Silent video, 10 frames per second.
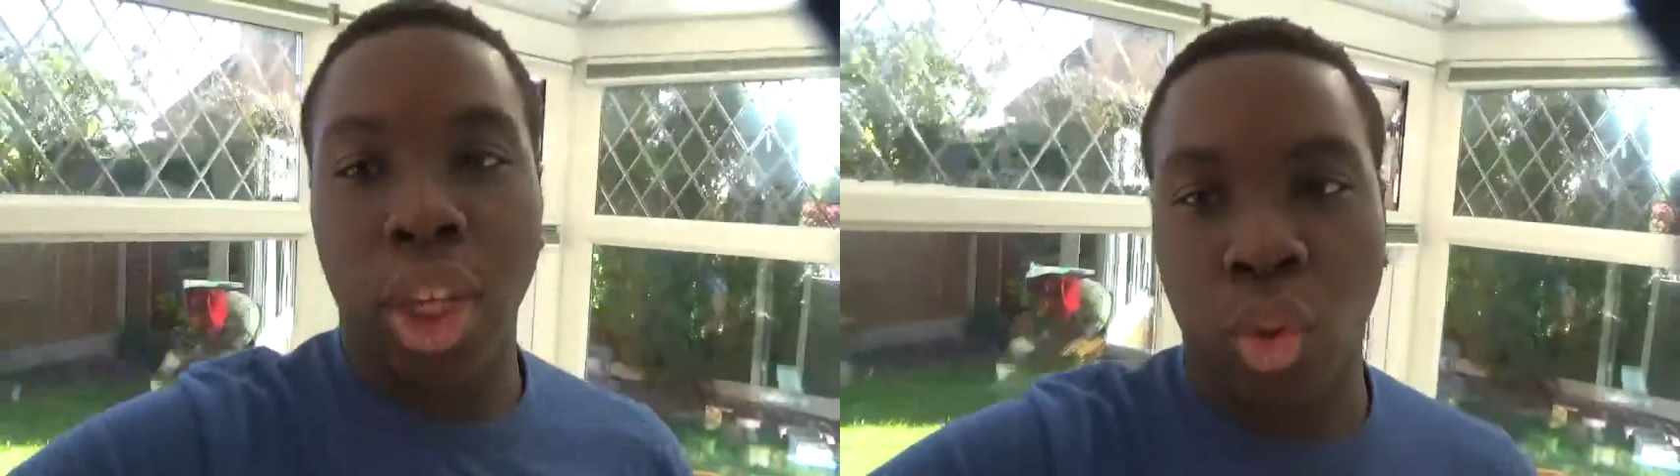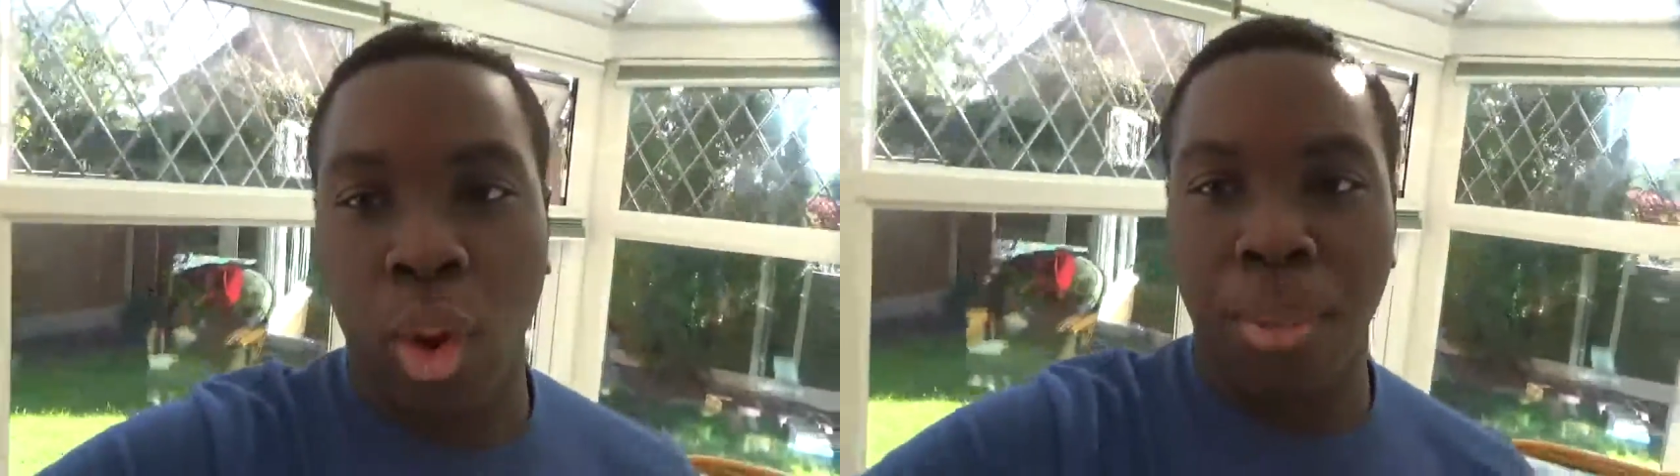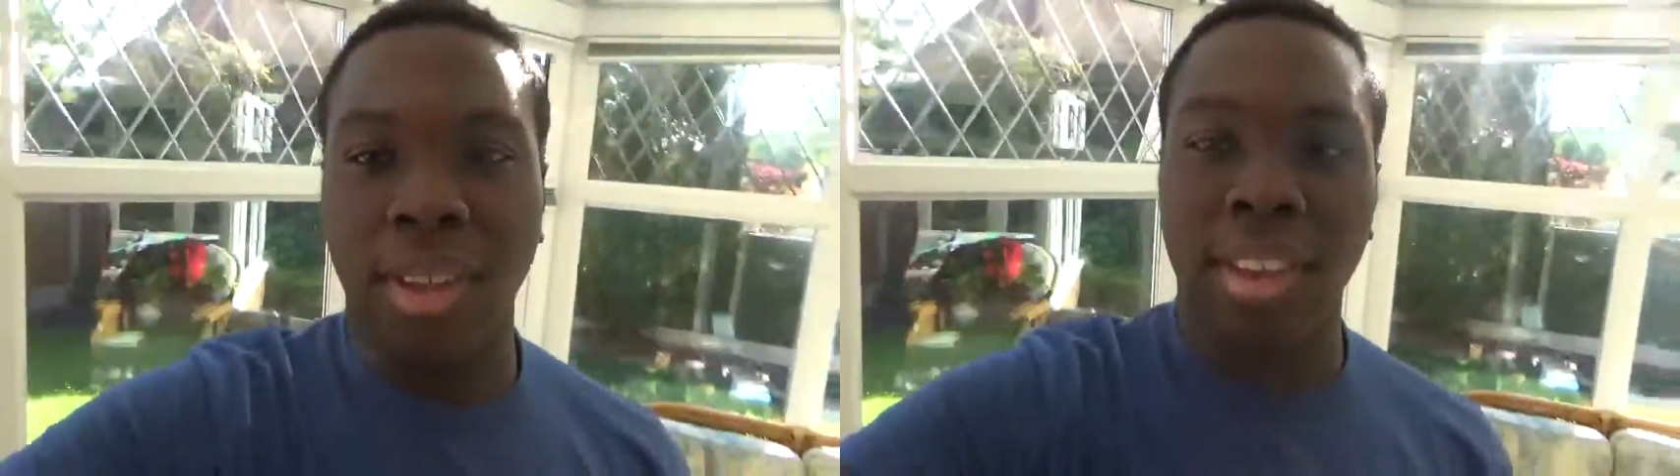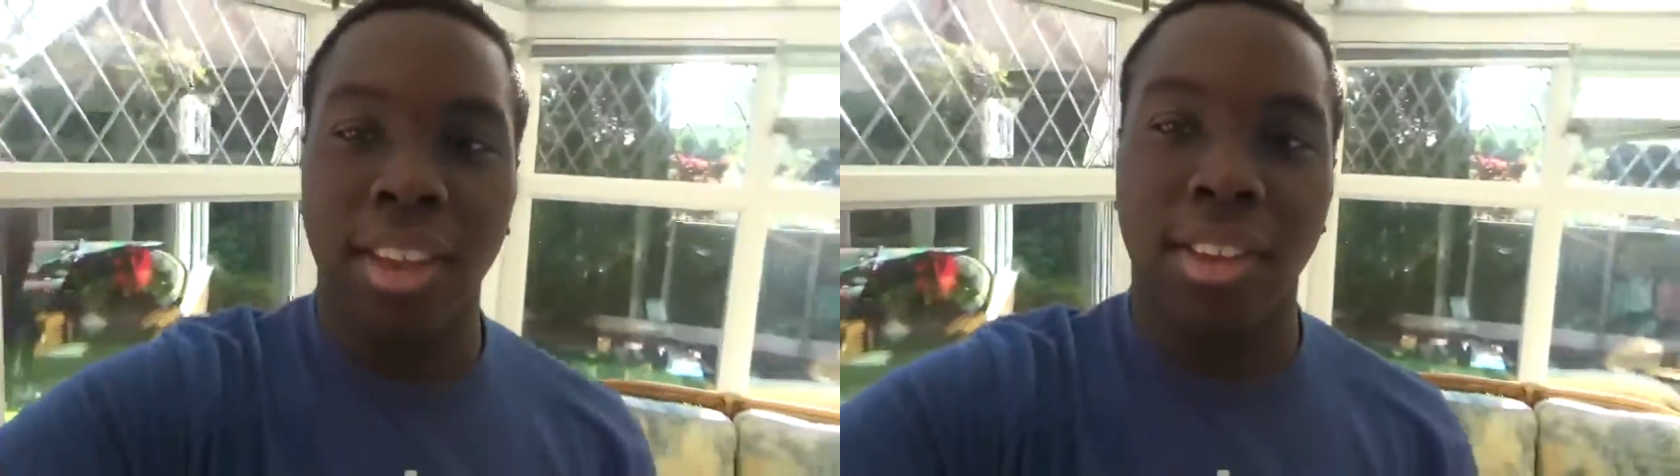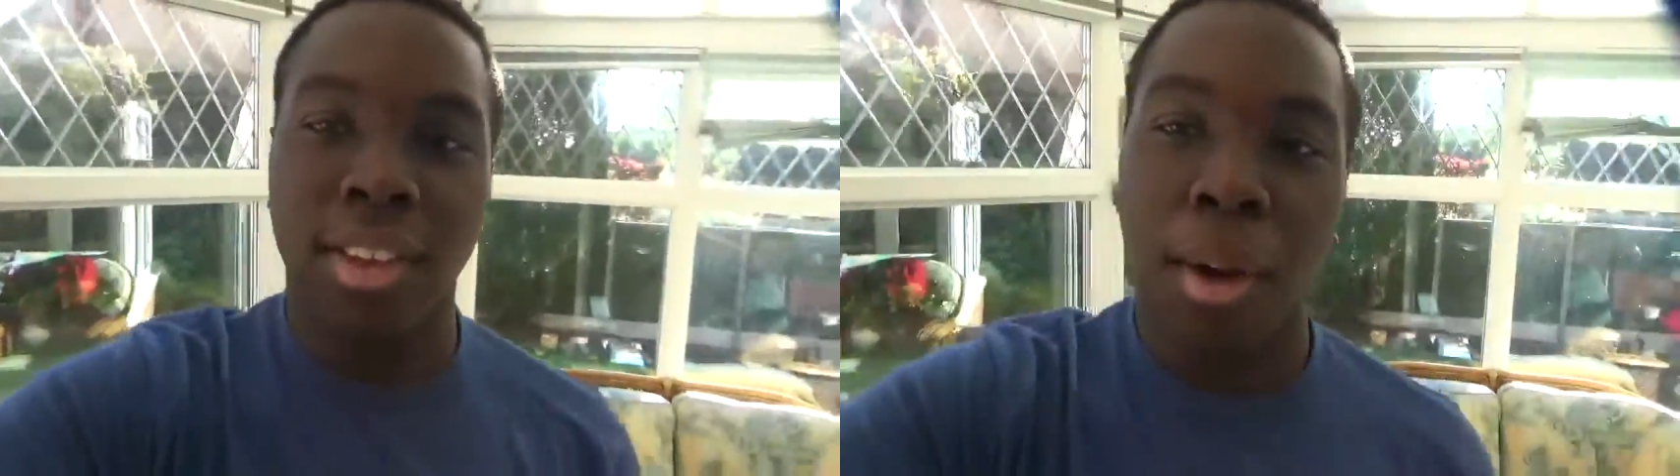Trump has
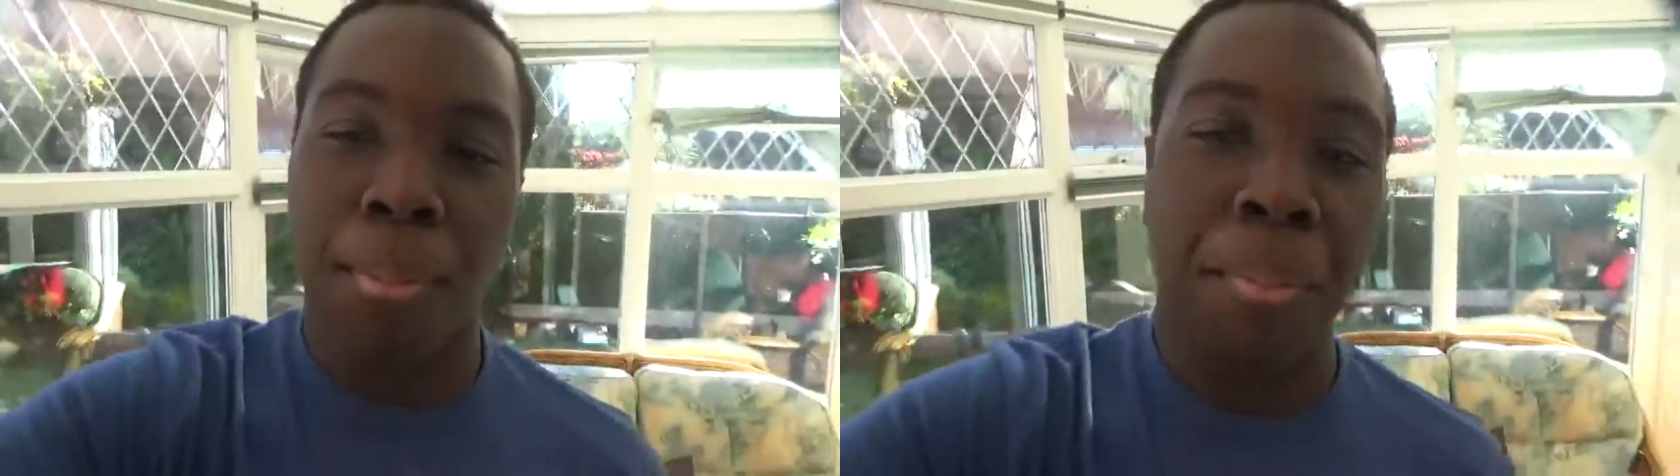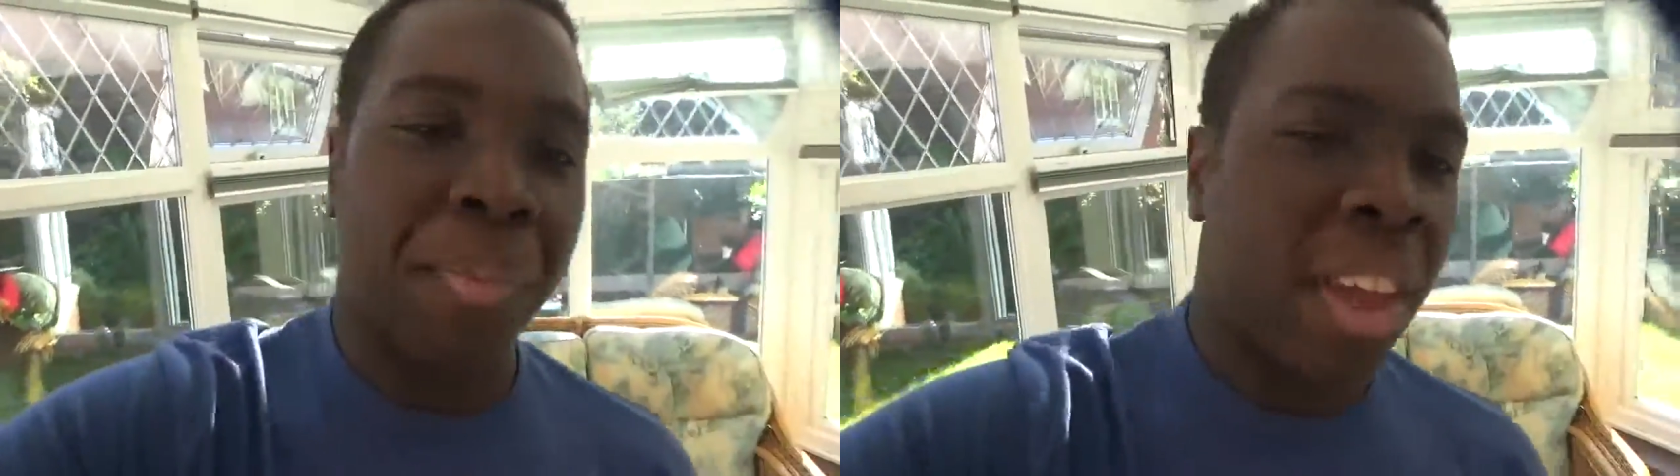said some